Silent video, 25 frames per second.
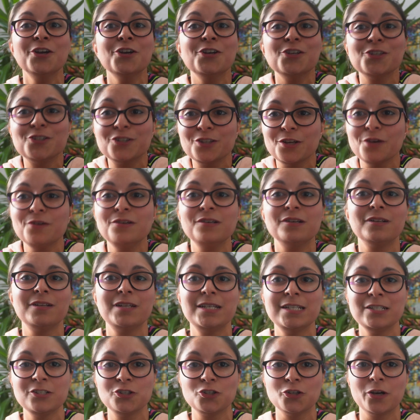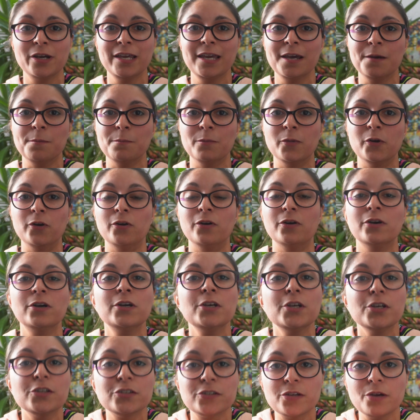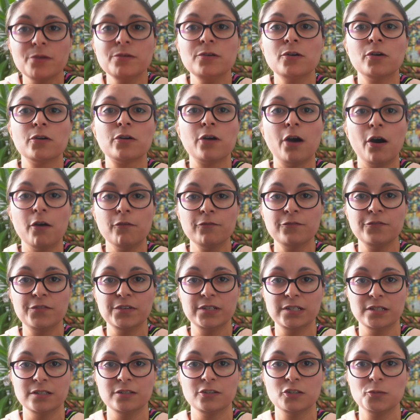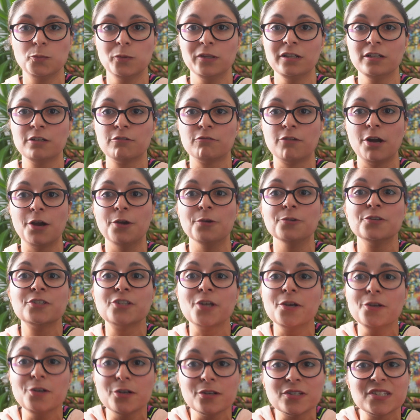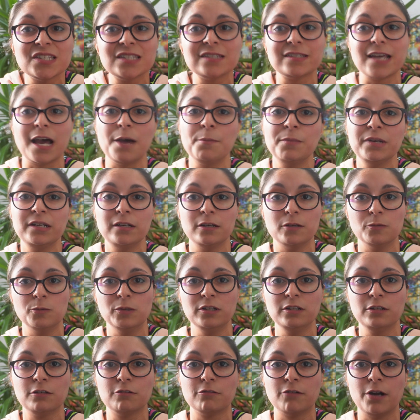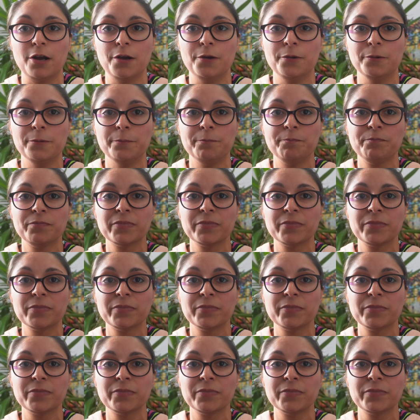So you'll enjoy it more, so your confidence will grow, so your stamina will grow.